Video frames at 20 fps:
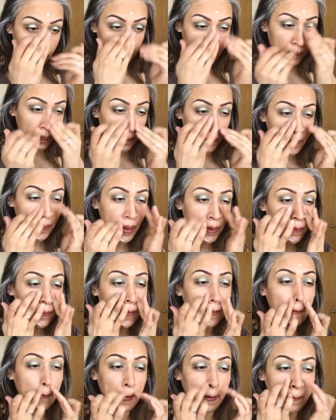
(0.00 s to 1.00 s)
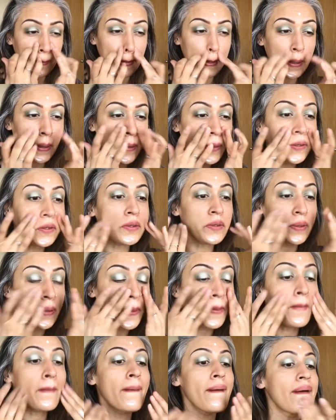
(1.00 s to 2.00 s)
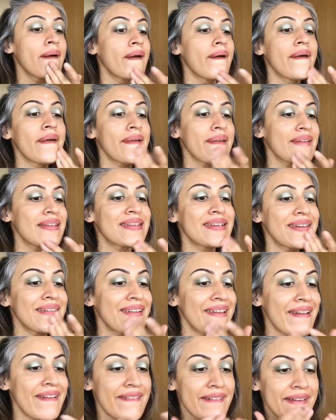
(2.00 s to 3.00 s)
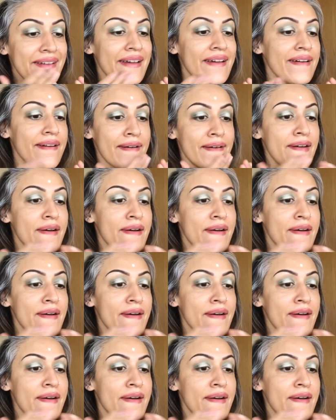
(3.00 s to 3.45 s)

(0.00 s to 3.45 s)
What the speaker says: maybe around my nose, chin area,